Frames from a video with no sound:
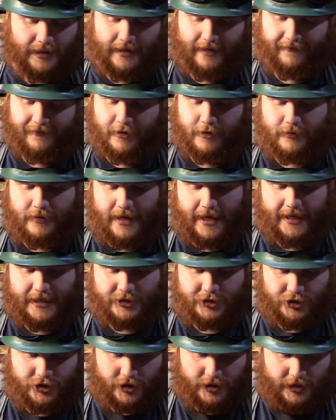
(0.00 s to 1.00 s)
If you're
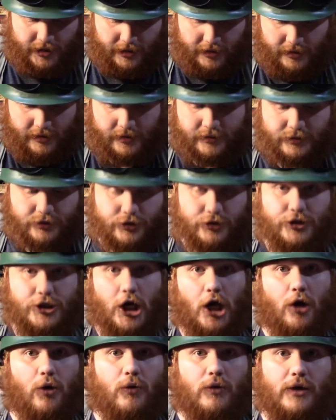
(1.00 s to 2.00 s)
not sure,
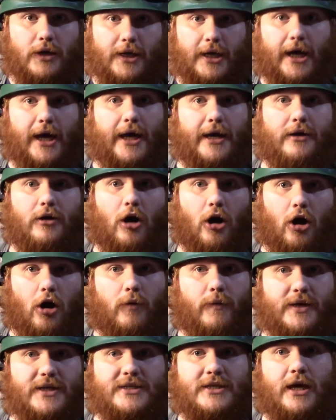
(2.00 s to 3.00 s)
don't cut.
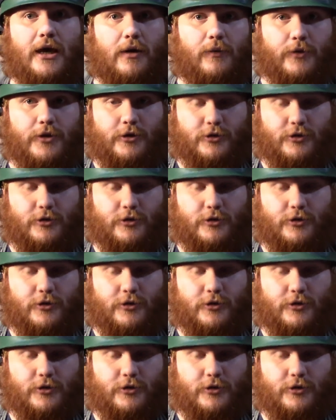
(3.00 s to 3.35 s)
Always cut when you're